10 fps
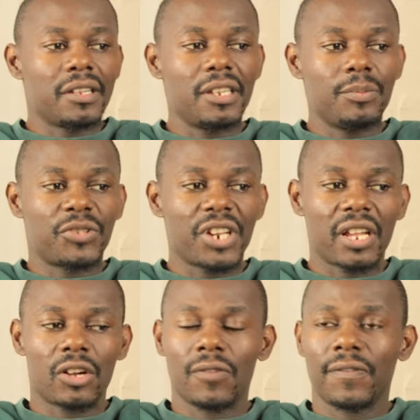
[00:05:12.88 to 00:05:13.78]
Keep
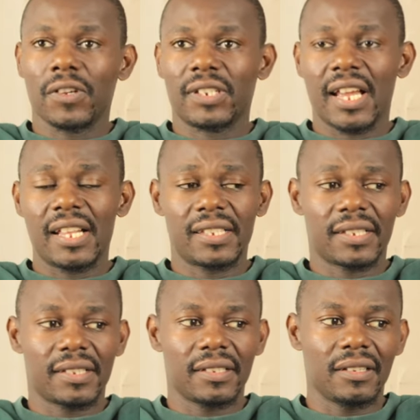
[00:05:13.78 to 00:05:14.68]
track of your
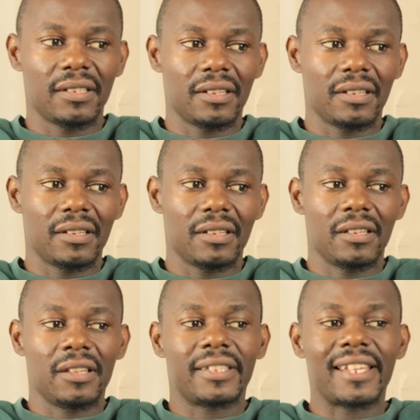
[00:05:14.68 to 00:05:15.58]
tasks,
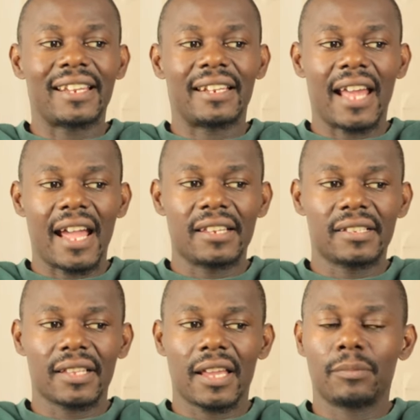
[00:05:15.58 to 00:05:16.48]

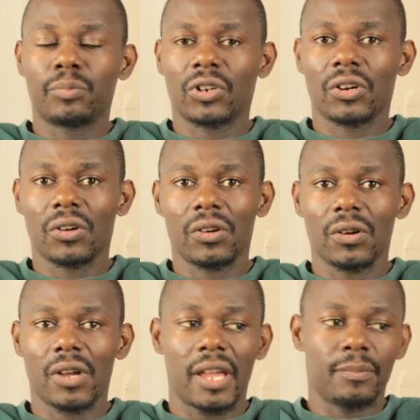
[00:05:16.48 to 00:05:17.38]
deadlines,
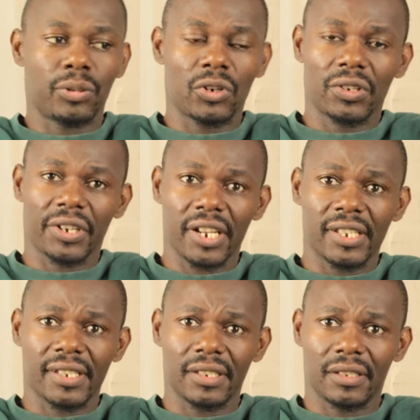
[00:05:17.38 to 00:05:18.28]
and
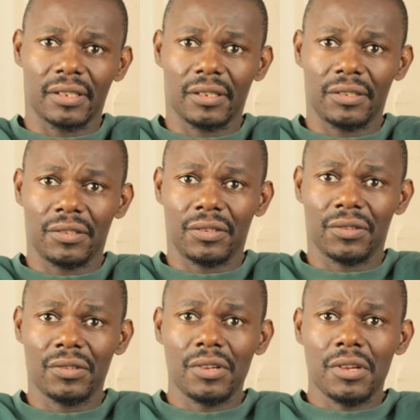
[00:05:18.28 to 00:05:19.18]
progress. You
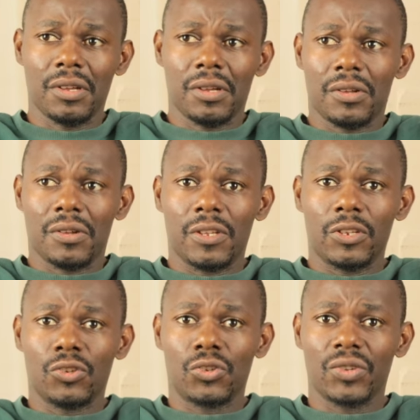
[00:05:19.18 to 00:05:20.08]
know,
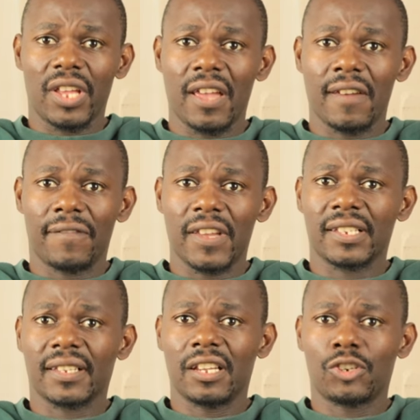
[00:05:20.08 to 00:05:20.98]
you should have a
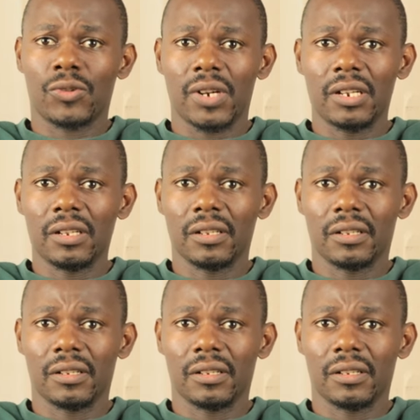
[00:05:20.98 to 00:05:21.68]
schedule.